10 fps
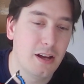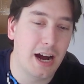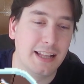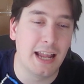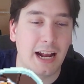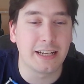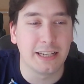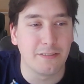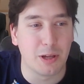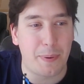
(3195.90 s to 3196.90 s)
then I can
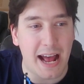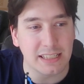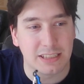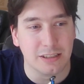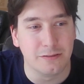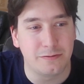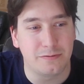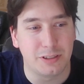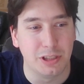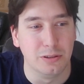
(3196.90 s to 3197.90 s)
give the passive
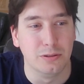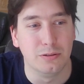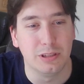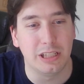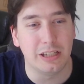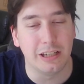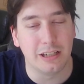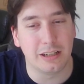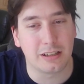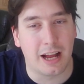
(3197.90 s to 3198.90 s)
to
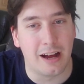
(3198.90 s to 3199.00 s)
the